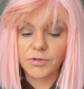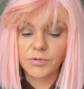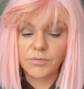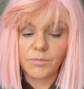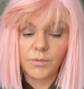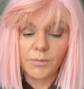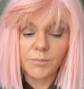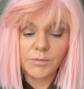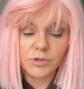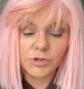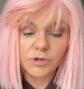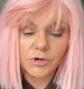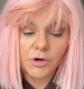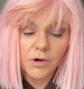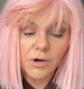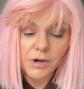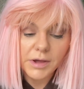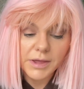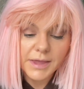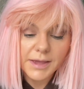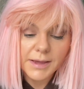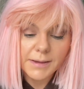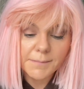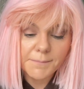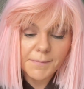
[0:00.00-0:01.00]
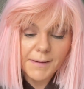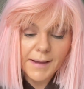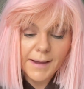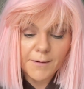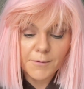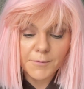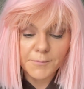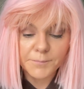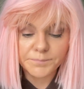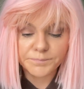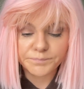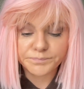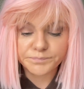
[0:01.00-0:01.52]
When we're talking
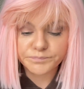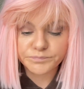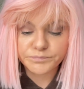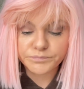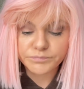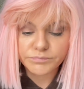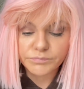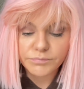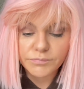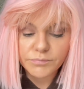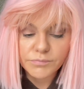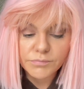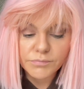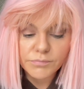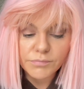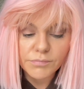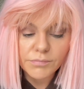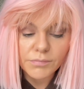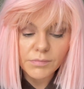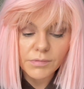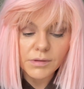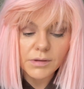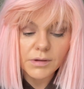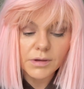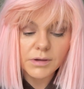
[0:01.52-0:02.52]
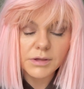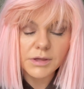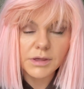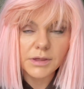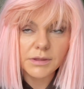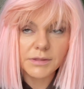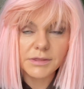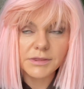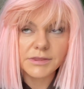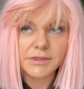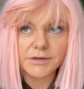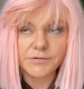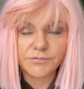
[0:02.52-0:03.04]
about
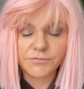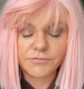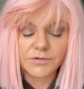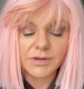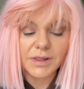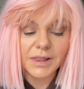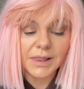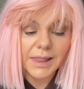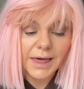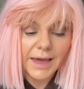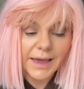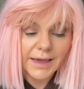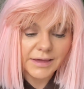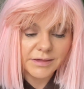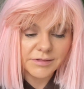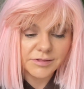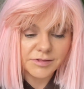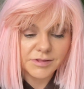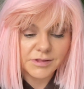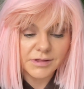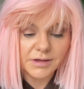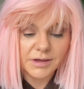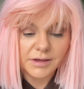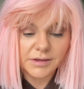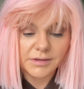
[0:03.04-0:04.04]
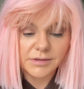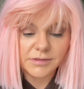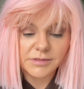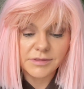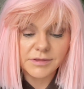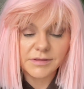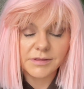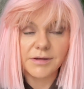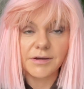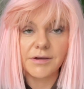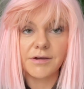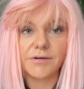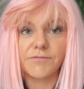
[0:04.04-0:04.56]
the different layers and
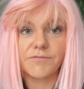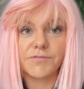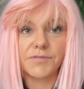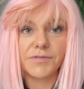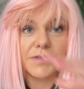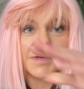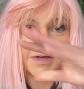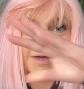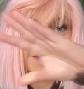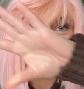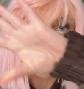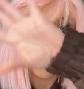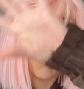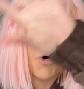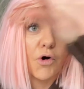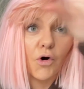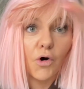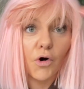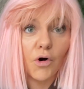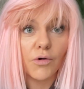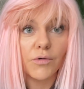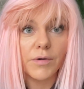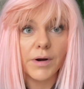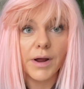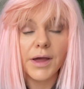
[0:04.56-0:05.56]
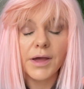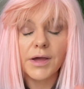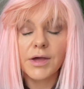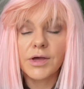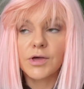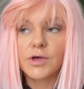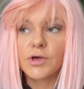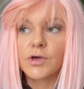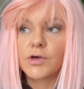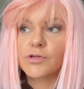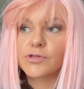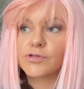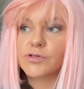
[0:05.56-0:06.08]
of the aura.
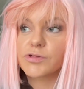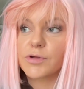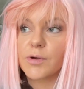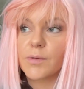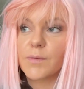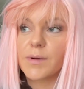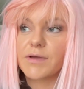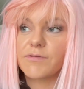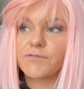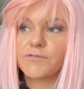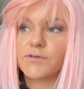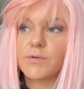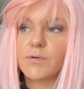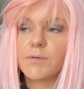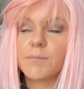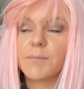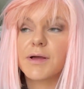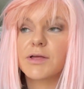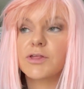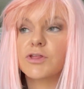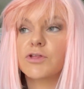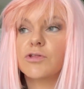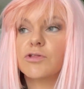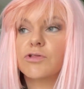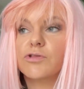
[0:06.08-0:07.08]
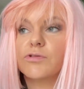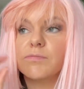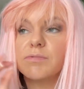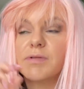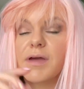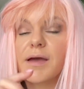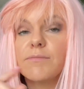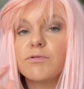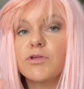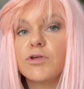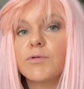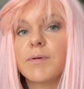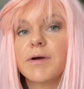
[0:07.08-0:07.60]
So if you imagine,
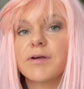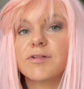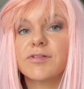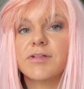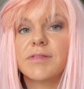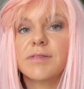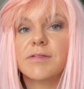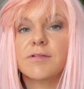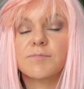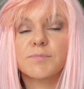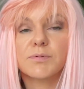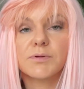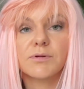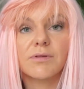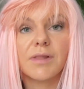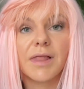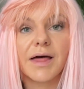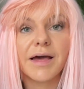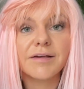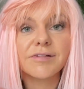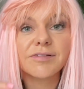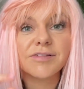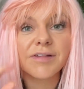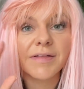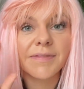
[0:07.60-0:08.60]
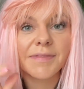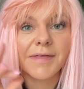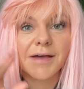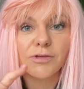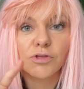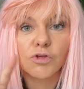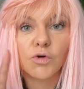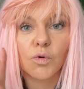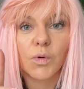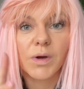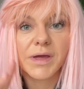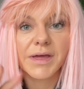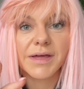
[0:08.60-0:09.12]
sometimes you might see these blue lights and they're
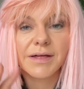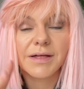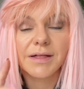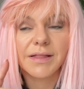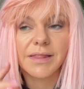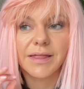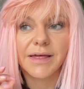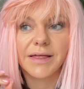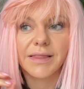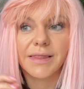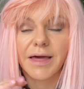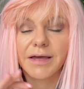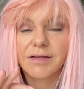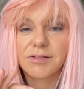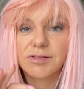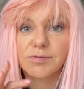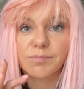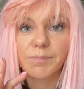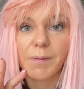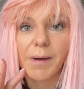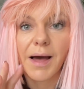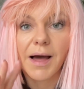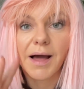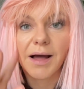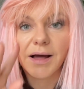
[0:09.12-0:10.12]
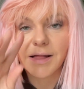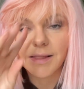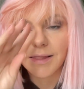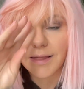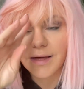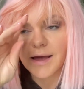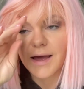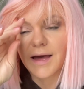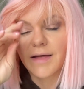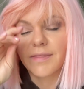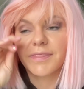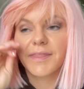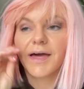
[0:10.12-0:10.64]
twinkling, like
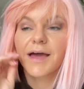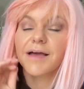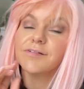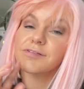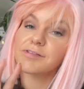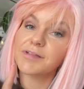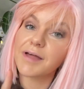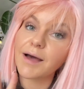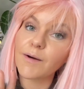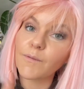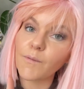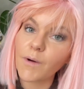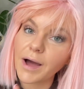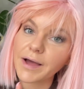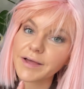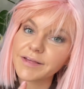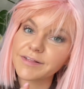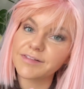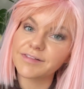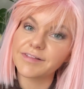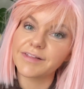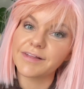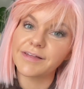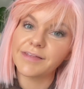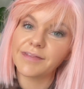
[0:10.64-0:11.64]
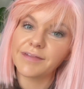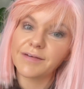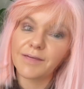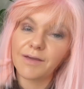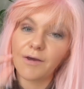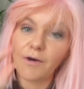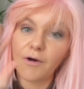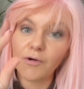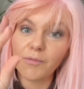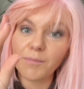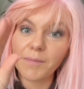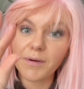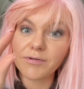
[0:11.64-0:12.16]
sparkling, and that's how I see them,
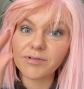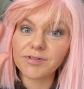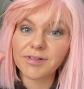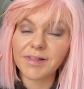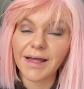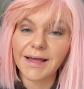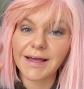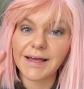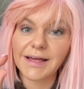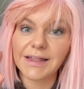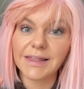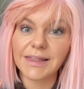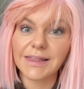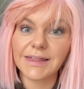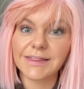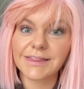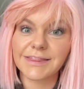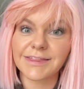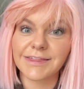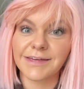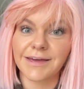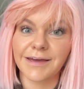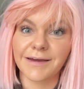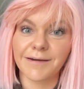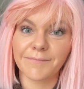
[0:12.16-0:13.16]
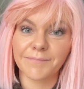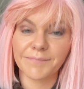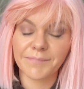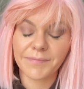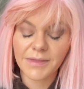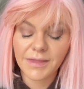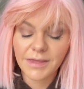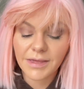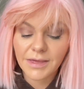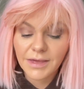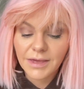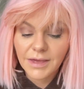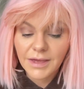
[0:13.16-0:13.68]
almost like glitter.
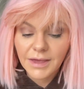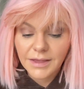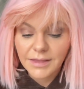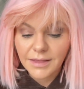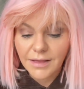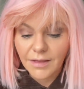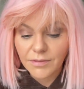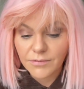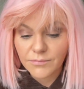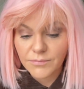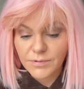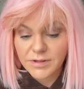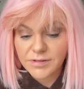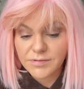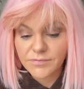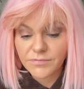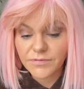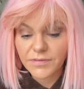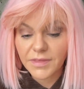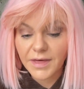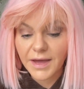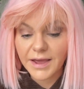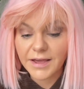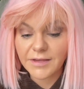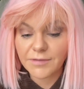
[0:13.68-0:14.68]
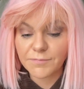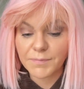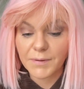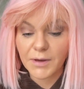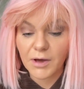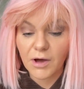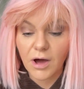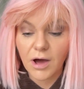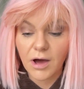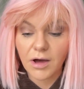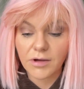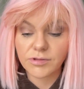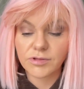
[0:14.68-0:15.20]
Now the reason for that is
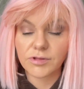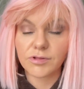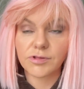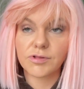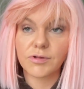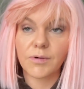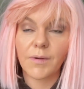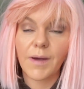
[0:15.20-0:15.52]
because, so